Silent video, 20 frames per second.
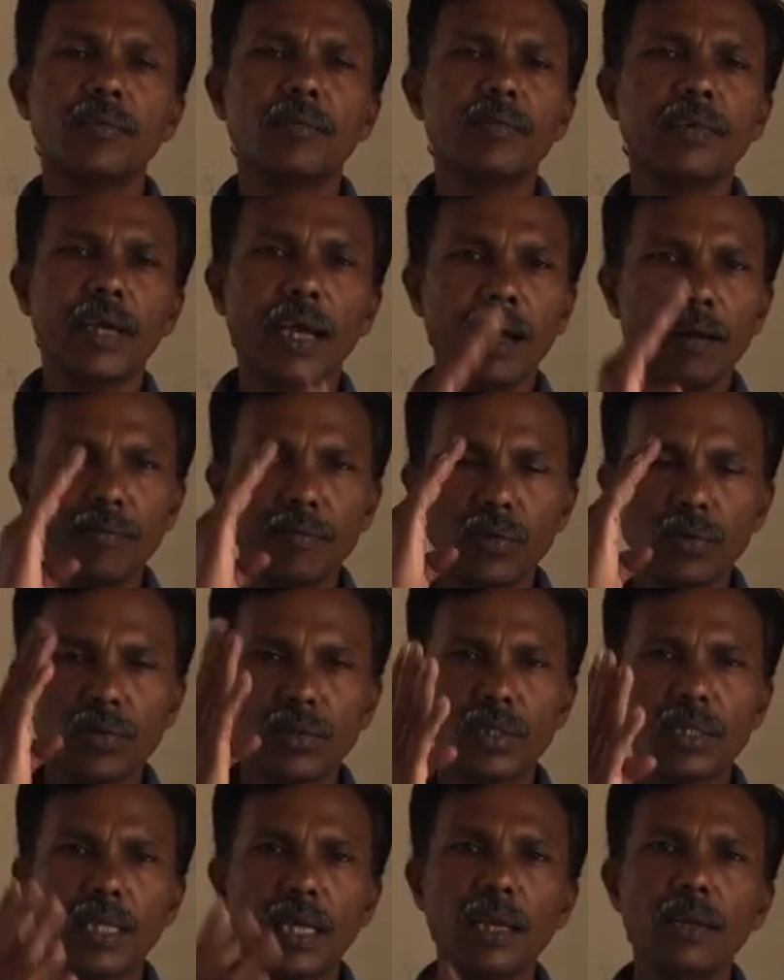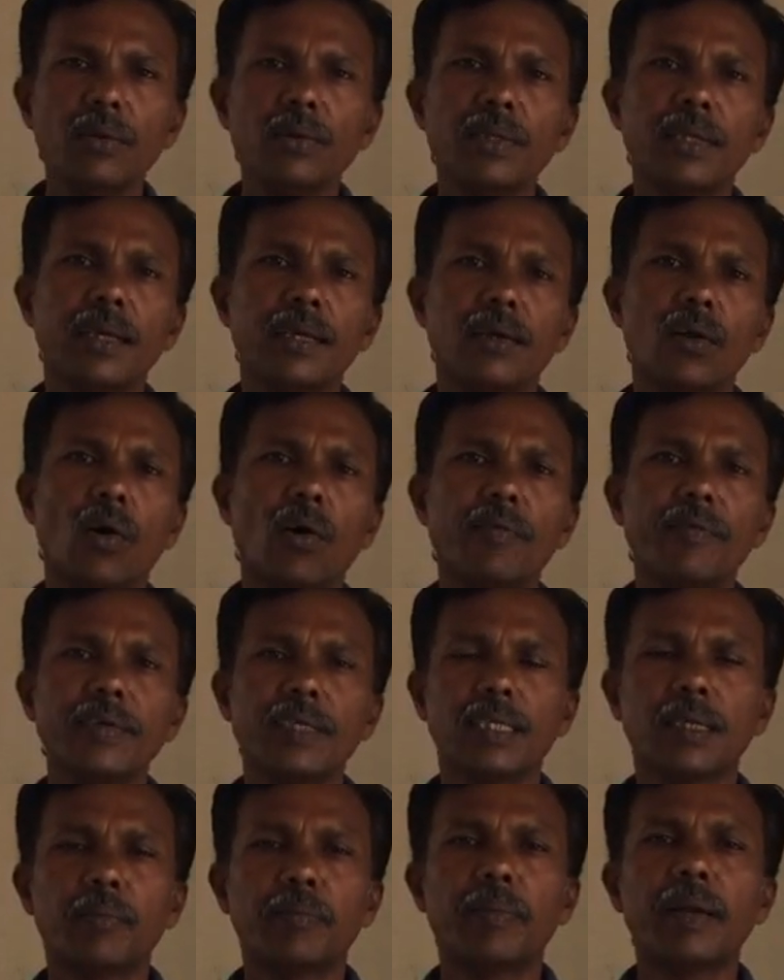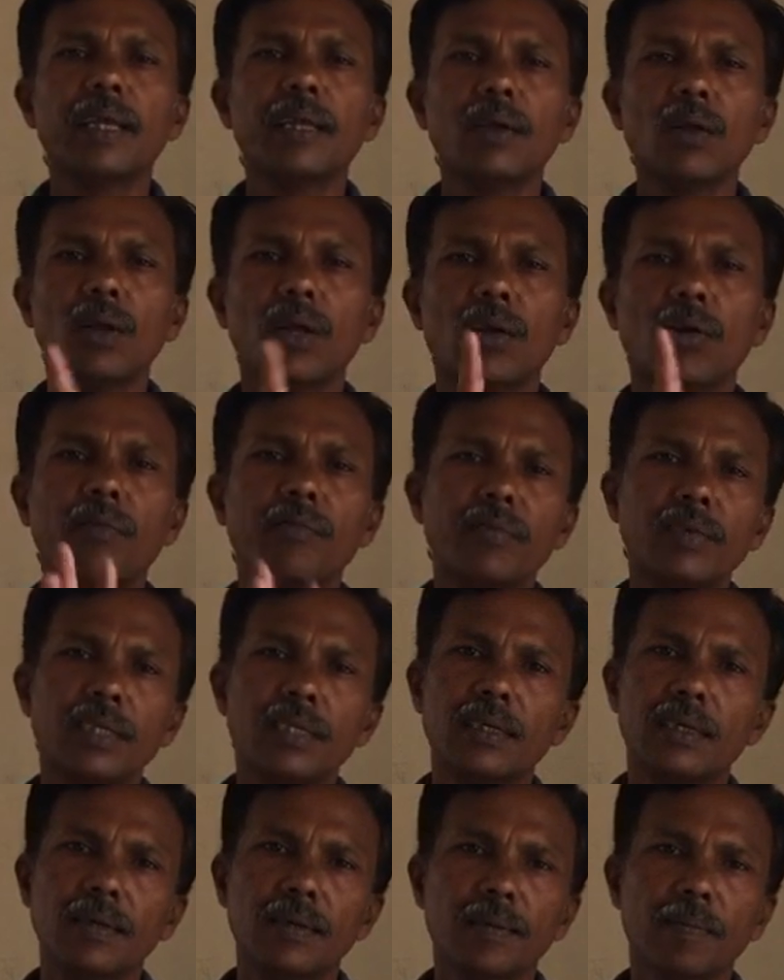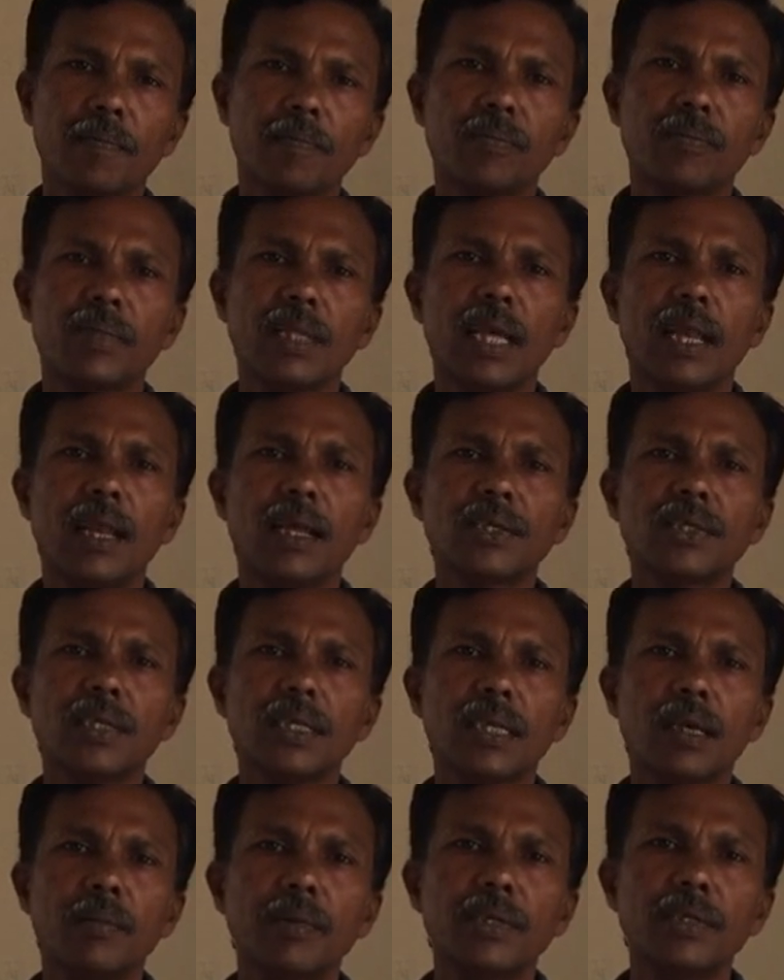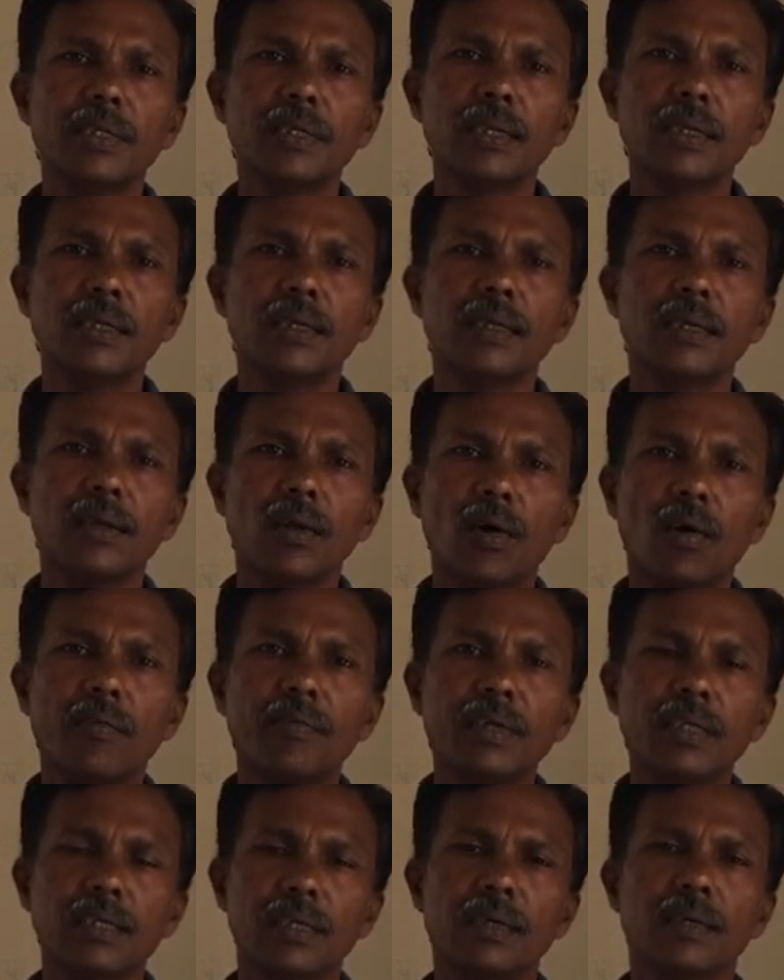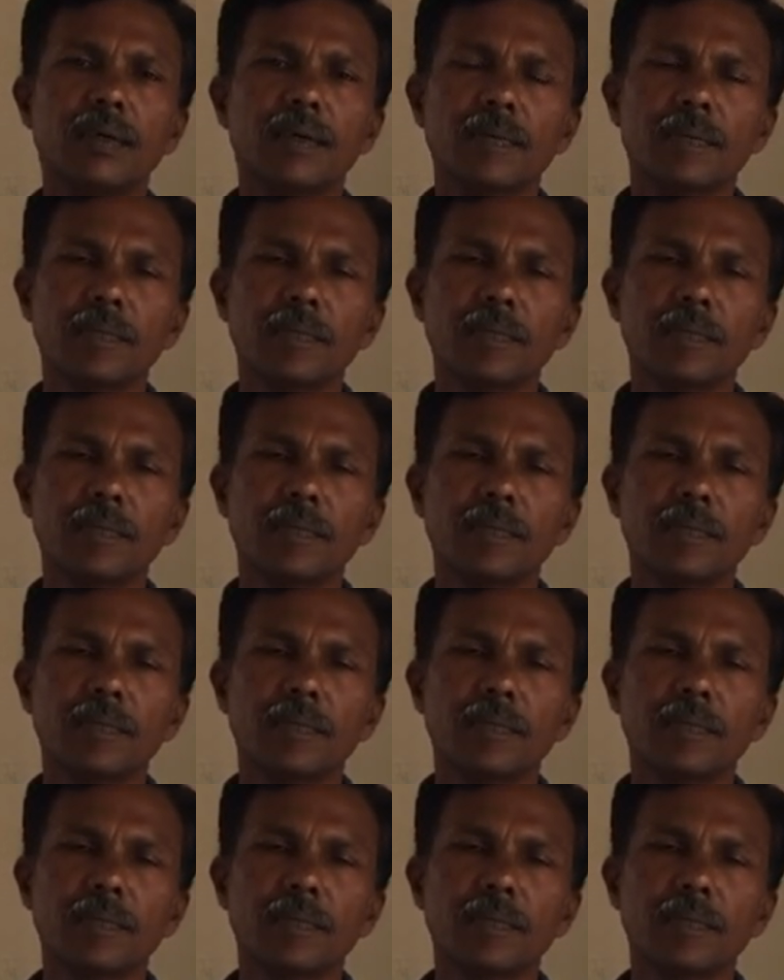We have to salute that officer, particular officer, the election commission officer,